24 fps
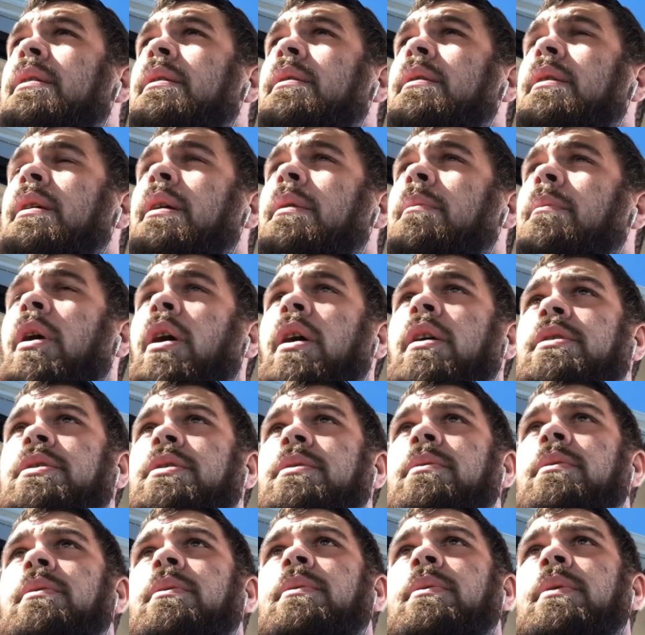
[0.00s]

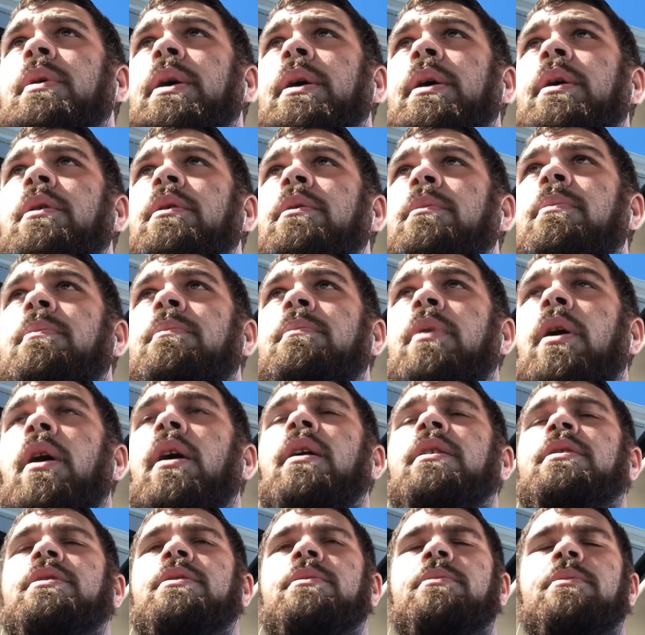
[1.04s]
it could
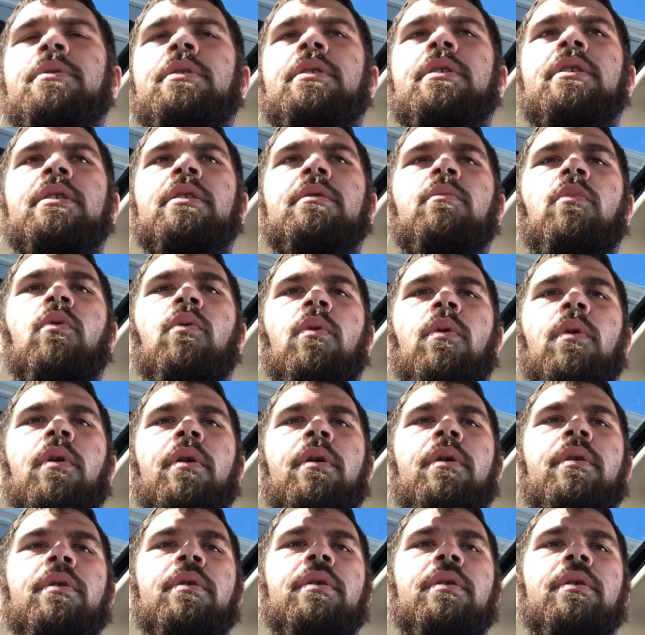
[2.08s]
possibly need more,